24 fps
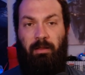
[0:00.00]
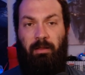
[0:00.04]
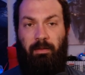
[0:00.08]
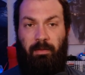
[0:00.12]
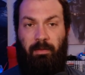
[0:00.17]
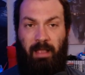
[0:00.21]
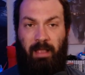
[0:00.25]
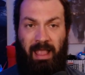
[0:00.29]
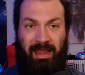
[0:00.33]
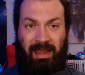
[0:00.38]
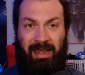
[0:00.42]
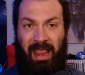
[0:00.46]

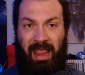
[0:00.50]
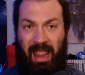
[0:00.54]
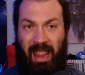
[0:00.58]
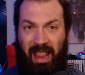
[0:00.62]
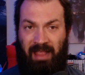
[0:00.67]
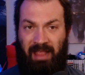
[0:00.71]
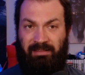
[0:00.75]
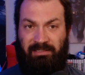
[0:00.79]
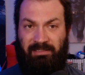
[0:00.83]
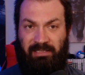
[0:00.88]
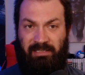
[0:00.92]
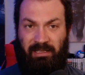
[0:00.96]

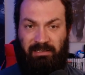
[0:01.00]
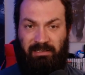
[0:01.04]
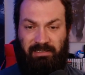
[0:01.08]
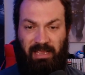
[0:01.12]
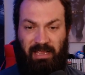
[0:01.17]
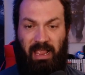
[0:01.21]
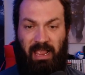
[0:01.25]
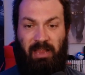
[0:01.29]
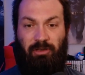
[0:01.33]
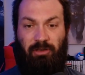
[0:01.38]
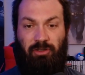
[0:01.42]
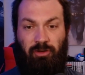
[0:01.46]
enhance it
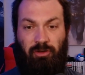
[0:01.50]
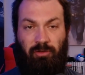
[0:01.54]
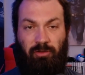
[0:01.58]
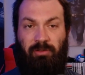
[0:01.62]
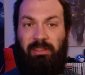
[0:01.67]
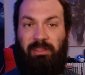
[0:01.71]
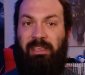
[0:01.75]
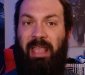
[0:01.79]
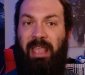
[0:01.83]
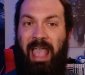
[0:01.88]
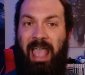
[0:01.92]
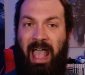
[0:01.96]
and do
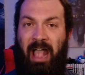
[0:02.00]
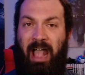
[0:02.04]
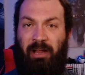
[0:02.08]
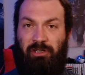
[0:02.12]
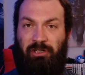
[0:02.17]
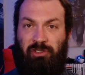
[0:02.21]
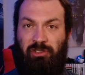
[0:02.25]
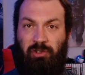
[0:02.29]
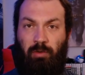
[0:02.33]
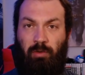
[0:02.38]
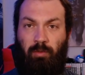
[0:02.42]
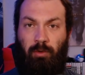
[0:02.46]
the
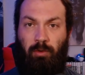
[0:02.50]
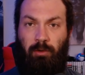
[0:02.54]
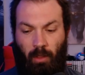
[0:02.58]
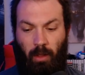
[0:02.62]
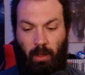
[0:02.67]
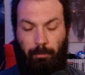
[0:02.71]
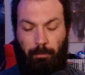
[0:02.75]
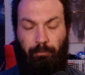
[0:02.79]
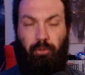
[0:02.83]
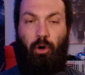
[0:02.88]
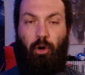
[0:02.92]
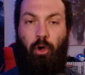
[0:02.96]

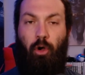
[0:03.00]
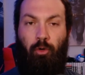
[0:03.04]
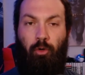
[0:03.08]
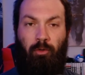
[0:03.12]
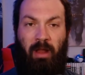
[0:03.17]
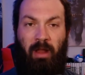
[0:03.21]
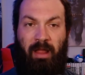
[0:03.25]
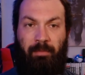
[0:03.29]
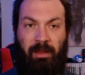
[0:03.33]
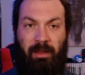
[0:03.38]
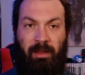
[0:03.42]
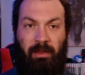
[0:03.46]
actual
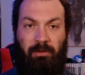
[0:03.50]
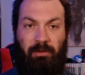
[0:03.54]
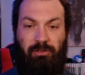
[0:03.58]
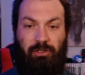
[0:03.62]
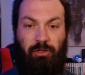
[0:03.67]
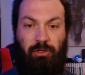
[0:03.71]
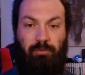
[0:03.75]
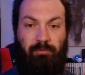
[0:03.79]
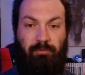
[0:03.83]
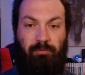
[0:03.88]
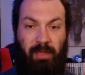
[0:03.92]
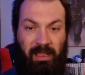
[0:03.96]
programming
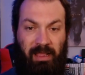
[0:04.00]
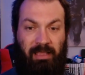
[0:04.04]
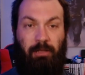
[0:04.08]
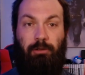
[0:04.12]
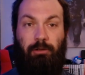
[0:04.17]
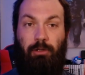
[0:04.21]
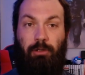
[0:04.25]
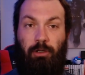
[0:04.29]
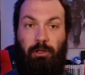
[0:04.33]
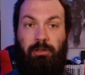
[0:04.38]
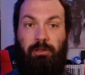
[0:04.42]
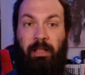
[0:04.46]
to make it
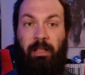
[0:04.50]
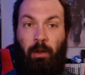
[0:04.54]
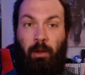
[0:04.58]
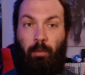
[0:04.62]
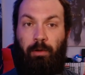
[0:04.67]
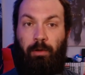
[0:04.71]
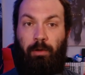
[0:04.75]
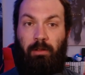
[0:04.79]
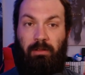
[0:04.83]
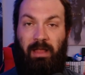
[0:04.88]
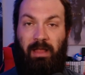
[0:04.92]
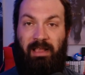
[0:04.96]
look like a
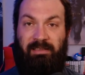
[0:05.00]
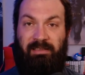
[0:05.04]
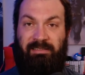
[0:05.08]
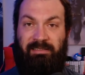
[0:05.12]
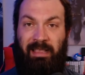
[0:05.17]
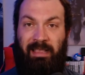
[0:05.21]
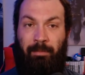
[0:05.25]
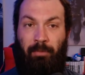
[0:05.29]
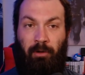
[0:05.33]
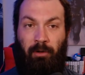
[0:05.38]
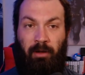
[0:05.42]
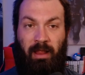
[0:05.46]
real
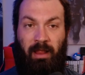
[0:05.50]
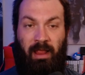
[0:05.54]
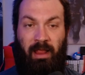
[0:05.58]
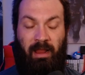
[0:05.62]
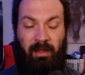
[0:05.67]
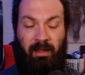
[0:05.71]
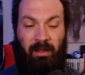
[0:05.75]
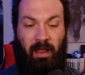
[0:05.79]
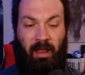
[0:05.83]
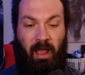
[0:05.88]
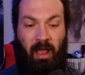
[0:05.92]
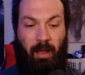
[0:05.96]
lightsaber
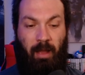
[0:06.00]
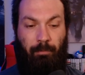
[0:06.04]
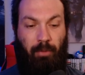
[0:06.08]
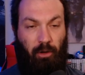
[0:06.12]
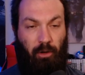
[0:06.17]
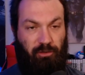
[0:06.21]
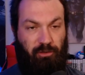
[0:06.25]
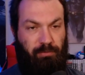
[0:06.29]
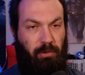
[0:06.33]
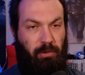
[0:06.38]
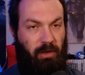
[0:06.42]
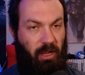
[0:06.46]
in
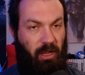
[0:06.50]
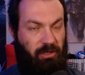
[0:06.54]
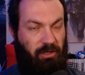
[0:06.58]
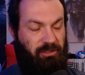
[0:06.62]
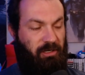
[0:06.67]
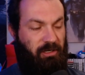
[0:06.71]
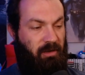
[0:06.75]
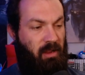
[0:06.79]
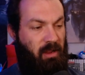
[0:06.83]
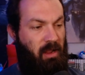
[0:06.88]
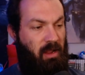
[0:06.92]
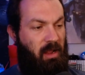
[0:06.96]

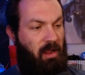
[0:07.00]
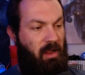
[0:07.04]
post-production.